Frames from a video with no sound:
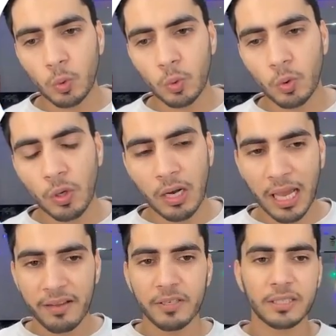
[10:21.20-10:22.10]

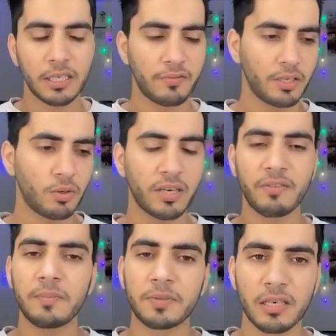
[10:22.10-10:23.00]
live a server or a
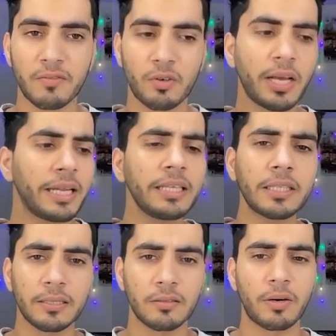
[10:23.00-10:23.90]
web server or
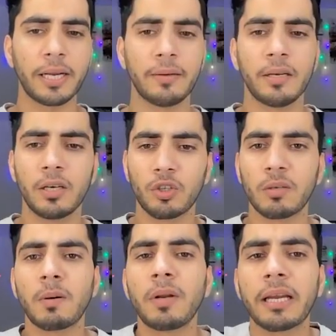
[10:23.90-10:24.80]
anything, right, to the
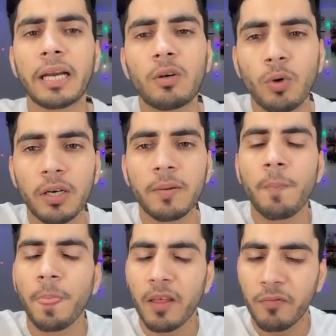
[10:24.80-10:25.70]
public network,
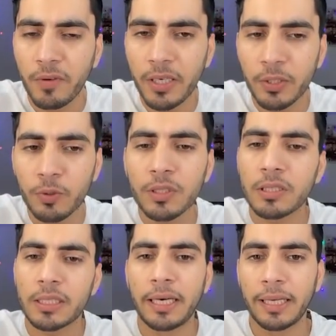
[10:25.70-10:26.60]
we use
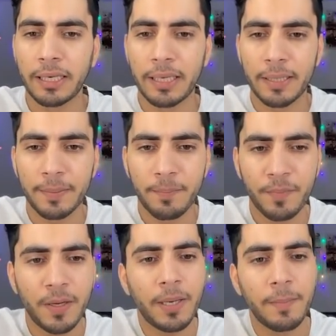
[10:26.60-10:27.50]
static NAT.
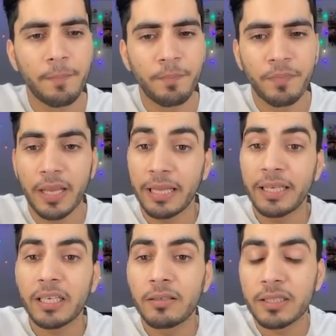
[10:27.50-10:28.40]
Okay, and
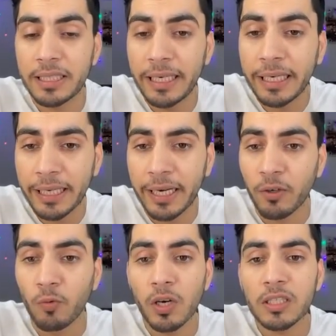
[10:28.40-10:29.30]
that static NAT
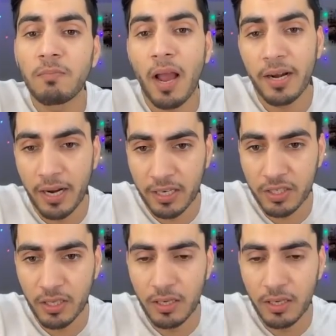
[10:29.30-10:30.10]
works bi-directional.